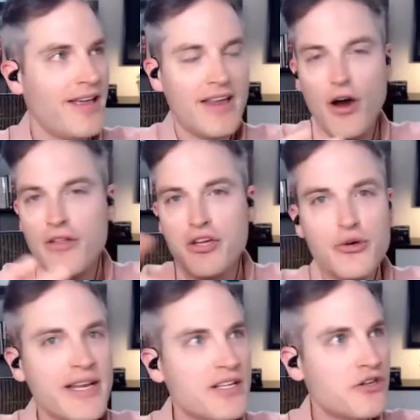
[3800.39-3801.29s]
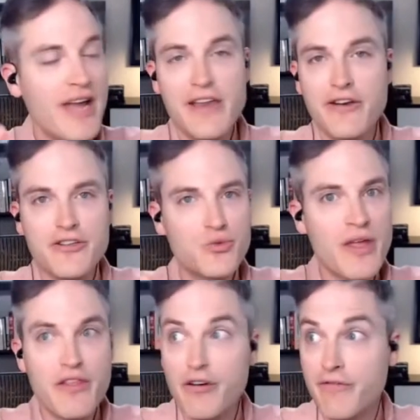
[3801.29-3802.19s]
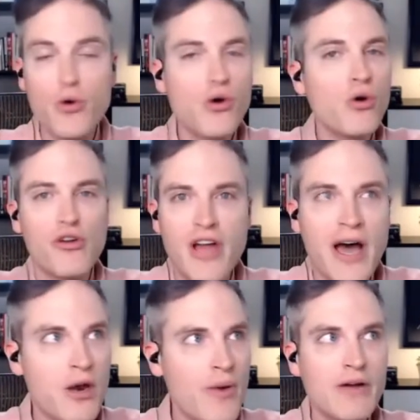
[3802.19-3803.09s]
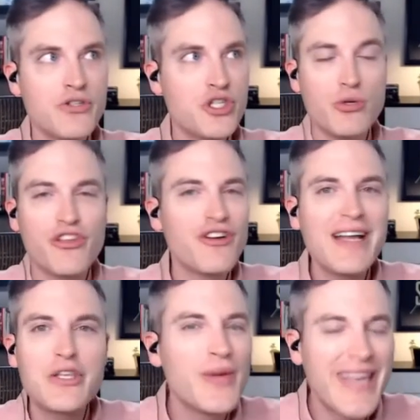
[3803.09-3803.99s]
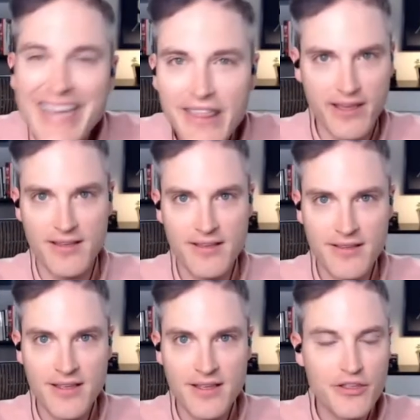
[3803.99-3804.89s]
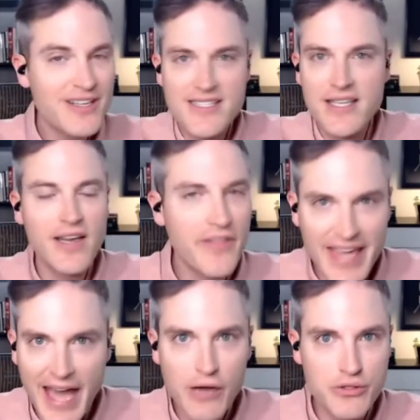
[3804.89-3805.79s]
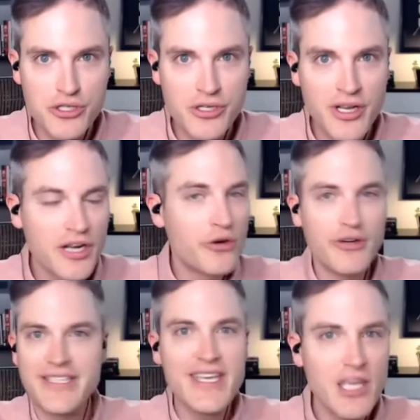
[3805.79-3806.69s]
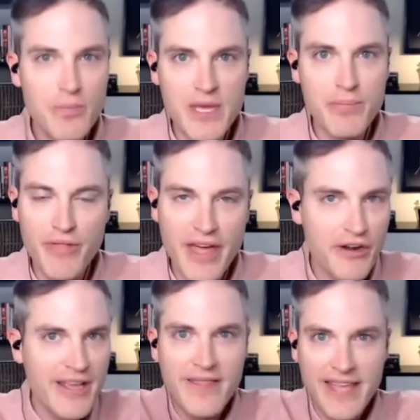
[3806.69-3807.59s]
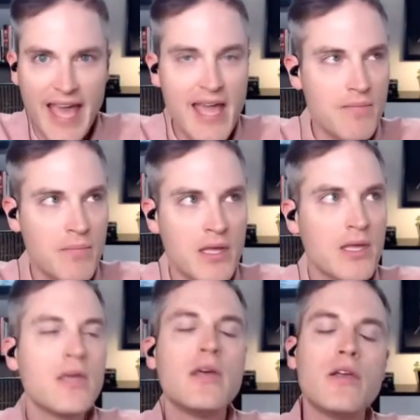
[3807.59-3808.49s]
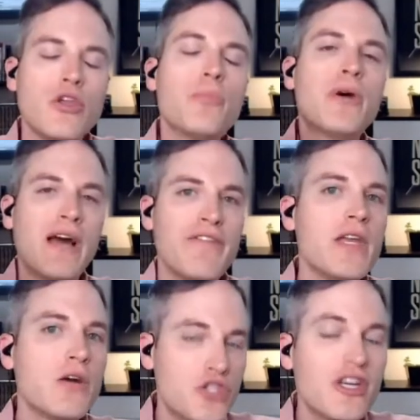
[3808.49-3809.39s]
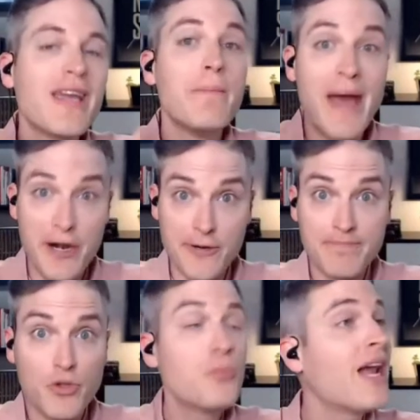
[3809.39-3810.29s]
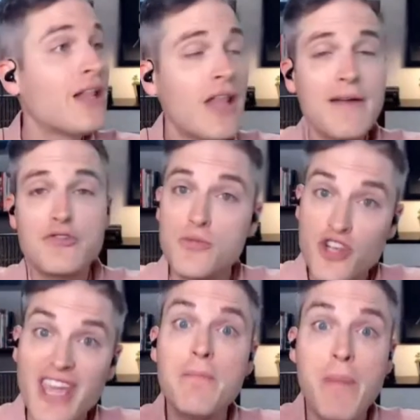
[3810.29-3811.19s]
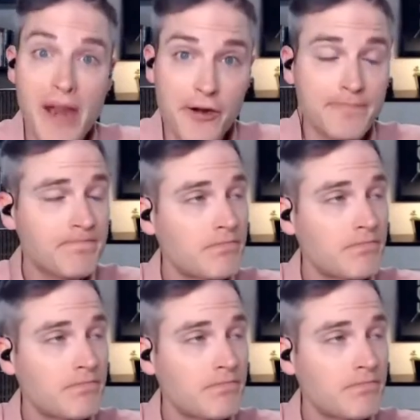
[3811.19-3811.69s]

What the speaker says: And all the critics or haters, whether vocal or not around you, they're not doing anything. They're just sitting on the couch critiquing people that are in the game. You're putting out videos, you're getting better. You're putting out live streams, you're getting better.